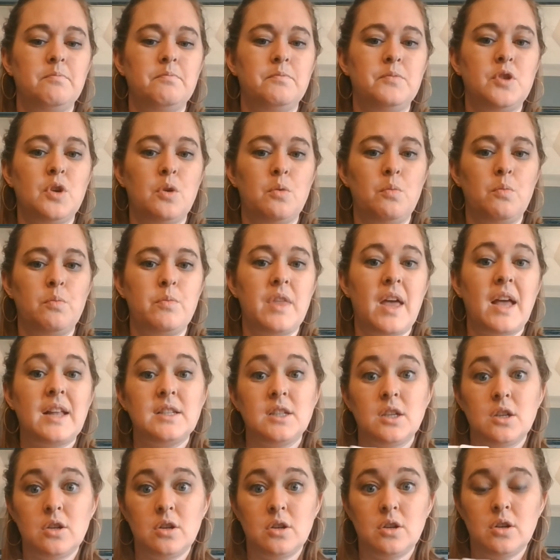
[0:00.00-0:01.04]
So that's
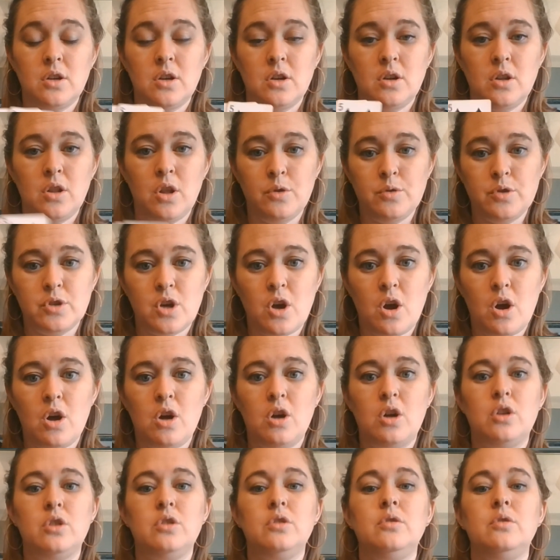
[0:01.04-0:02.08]
close
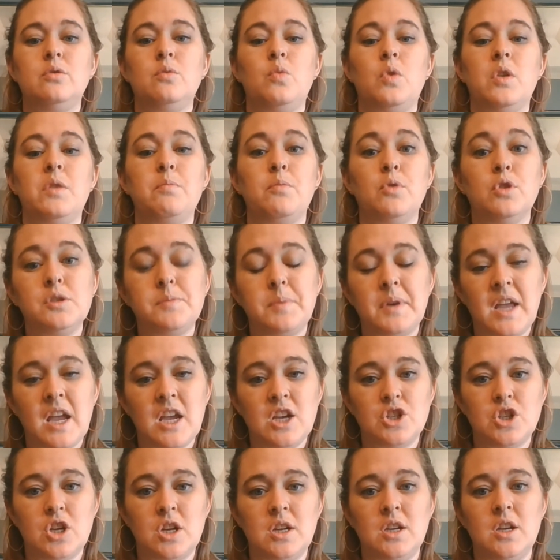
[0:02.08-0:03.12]
call with
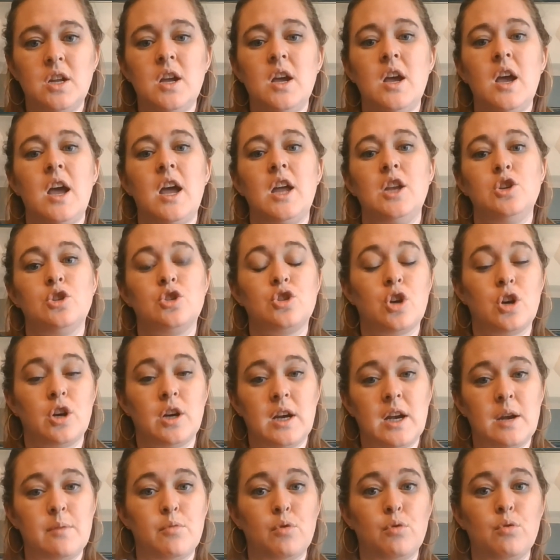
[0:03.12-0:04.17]
multiplication, and your target
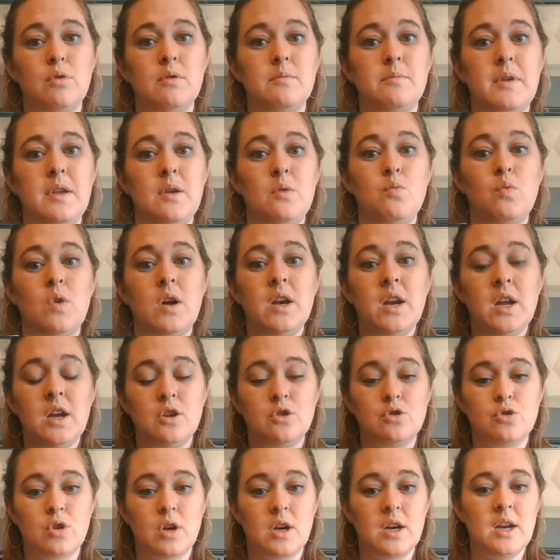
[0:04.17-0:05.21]
number would be
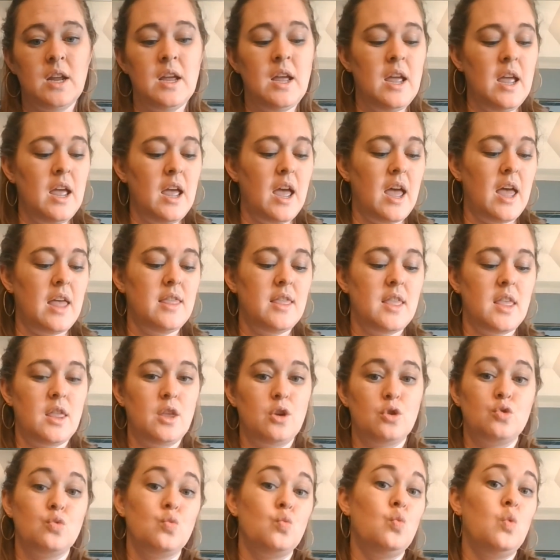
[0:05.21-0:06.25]
100. And then
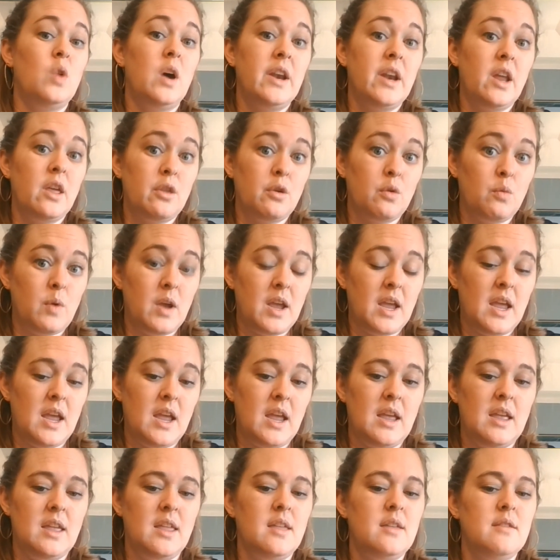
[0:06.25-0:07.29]
there's one other
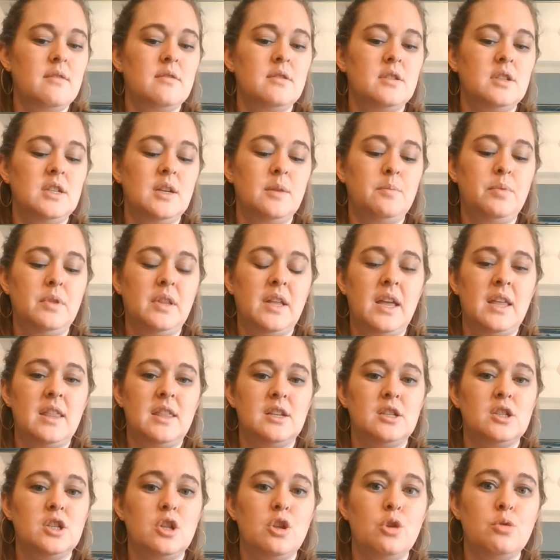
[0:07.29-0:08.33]
way to play this
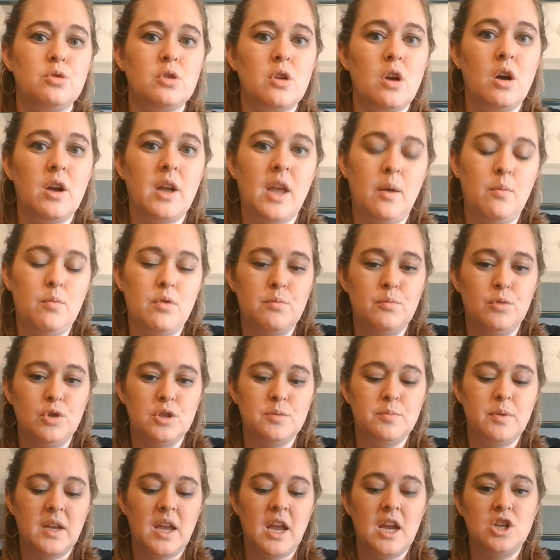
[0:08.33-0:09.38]
close call game with
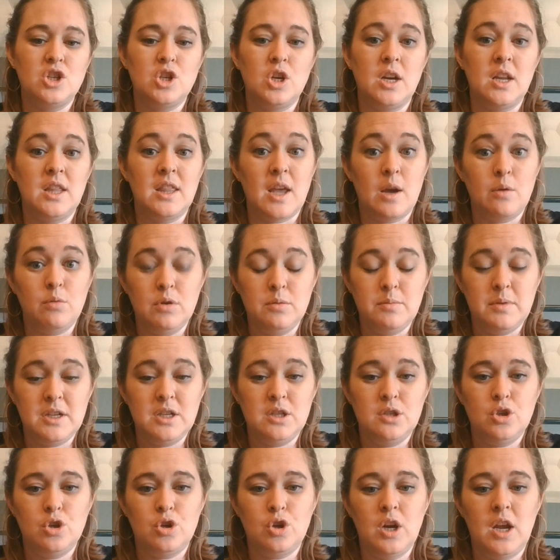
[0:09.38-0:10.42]
multiplication, and that would be
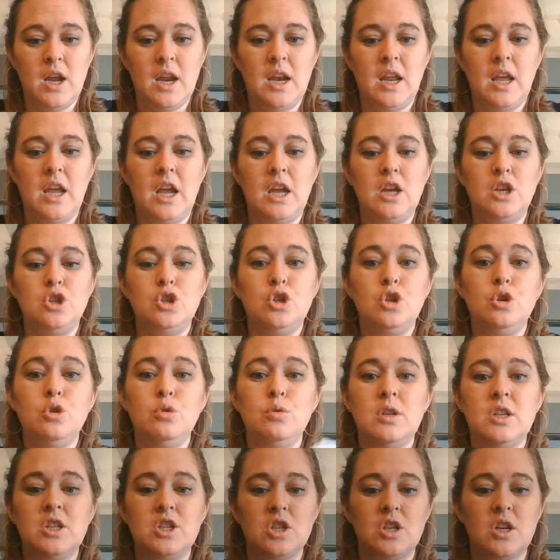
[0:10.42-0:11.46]
creating a
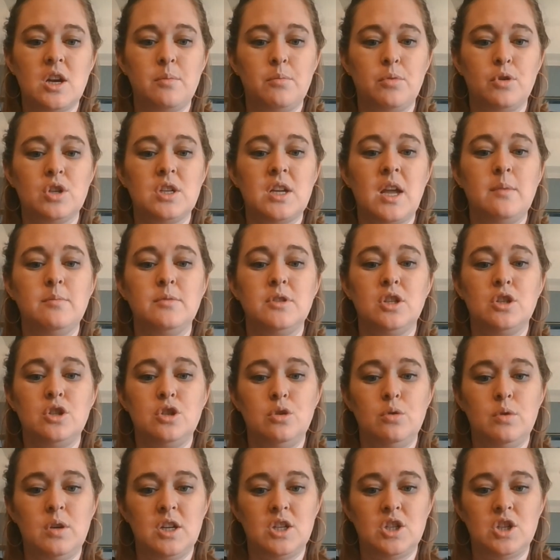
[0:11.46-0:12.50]
2-digit number times a
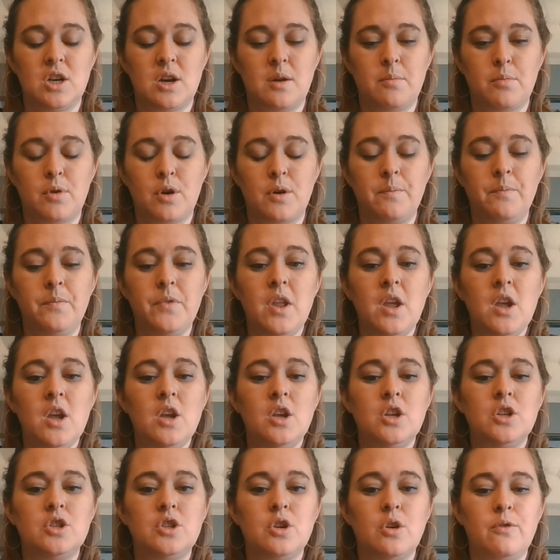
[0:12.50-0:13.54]
2-digit number.
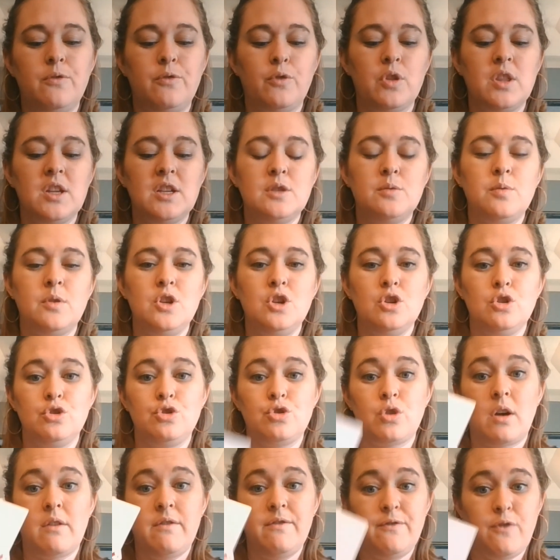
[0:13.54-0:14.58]
So for this one, you'll
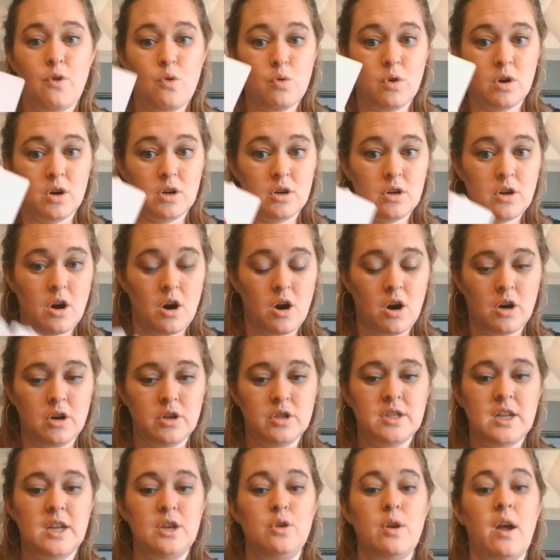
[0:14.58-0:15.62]
draw 4 cards,
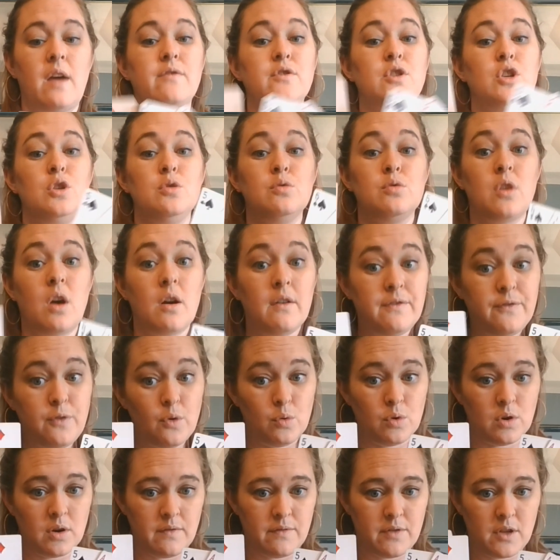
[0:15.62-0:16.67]
and you have to use all
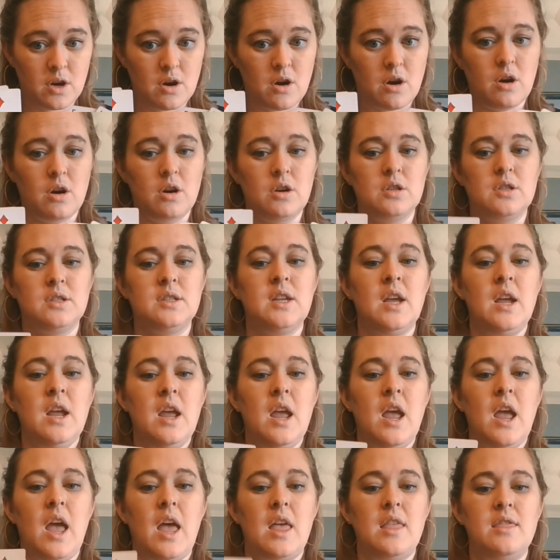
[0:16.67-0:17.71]
4 of the cards,
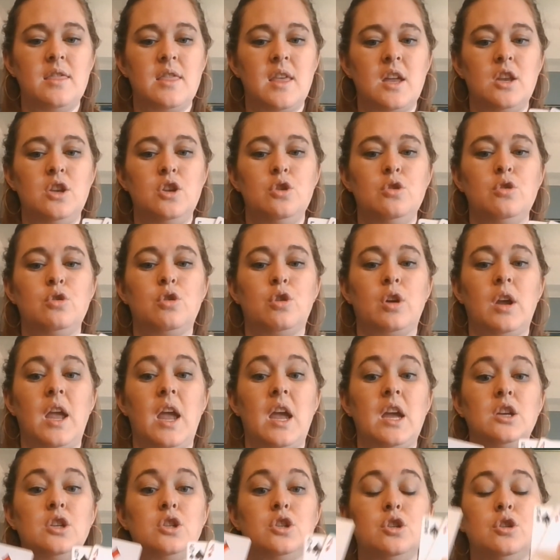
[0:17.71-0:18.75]
and then you
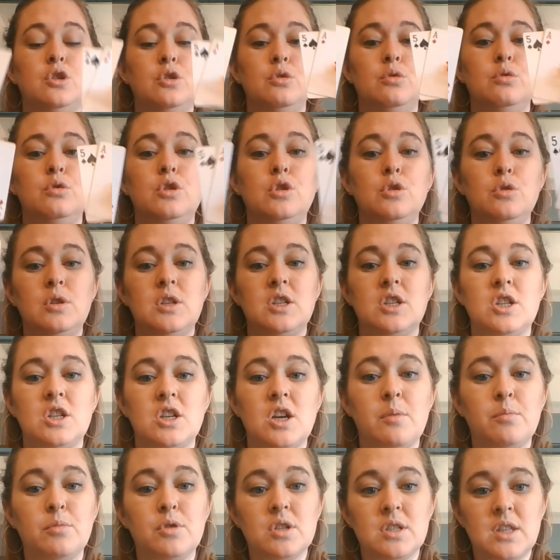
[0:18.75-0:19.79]
create 2 2-digit
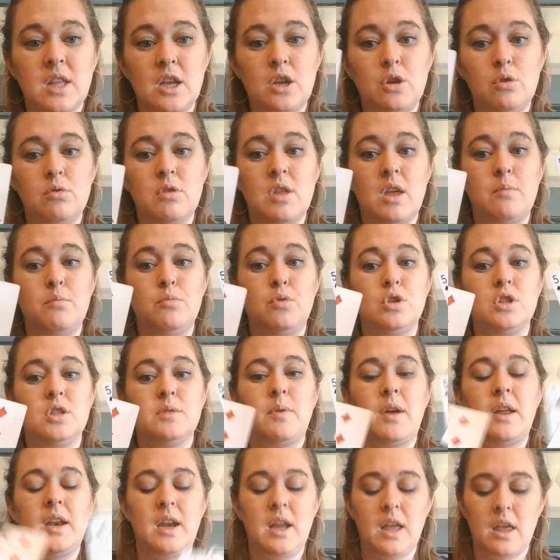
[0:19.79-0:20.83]
numbers that you then
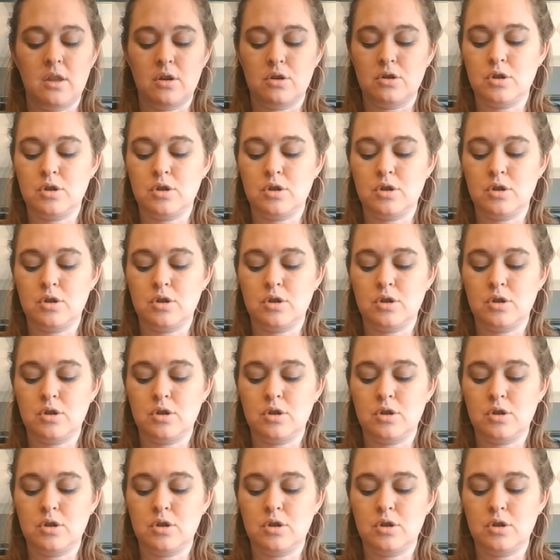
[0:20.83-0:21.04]
multiply together.